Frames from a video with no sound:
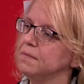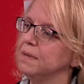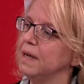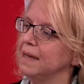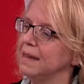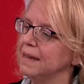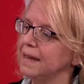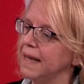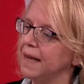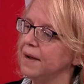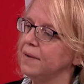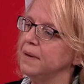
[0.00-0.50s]

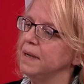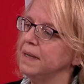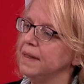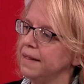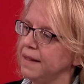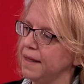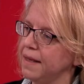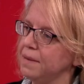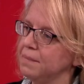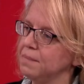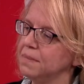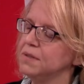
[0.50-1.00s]
allowing
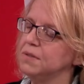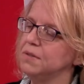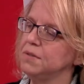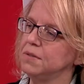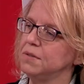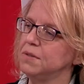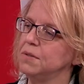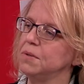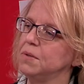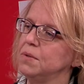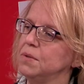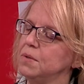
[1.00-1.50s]
them
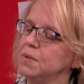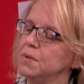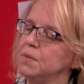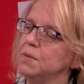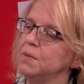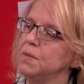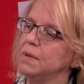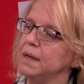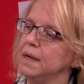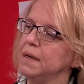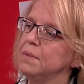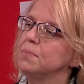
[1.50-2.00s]

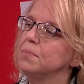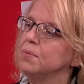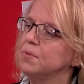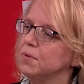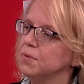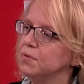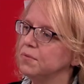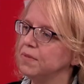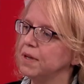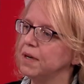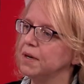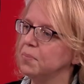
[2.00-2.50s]
to
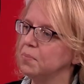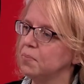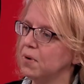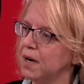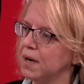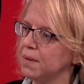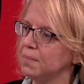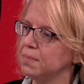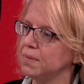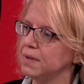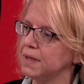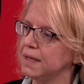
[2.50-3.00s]
improve their
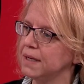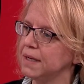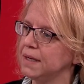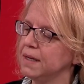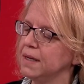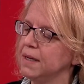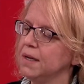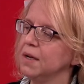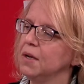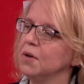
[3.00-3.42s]
property